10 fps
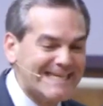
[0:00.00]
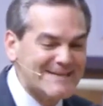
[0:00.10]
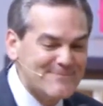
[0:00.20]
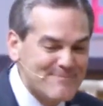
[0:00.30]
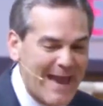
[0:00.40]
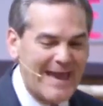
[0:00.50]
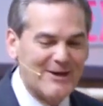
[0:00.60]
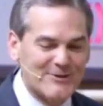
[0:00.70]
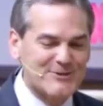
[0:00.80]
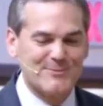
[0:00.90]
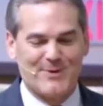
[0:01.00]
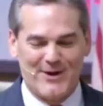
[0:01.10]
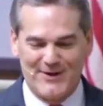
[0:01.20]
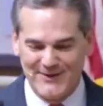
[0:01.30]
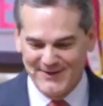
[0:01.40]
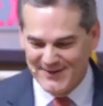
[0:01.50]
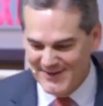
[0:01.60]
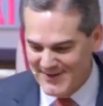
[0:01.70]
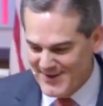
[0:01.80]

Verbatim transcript: it didn't matter to Paul.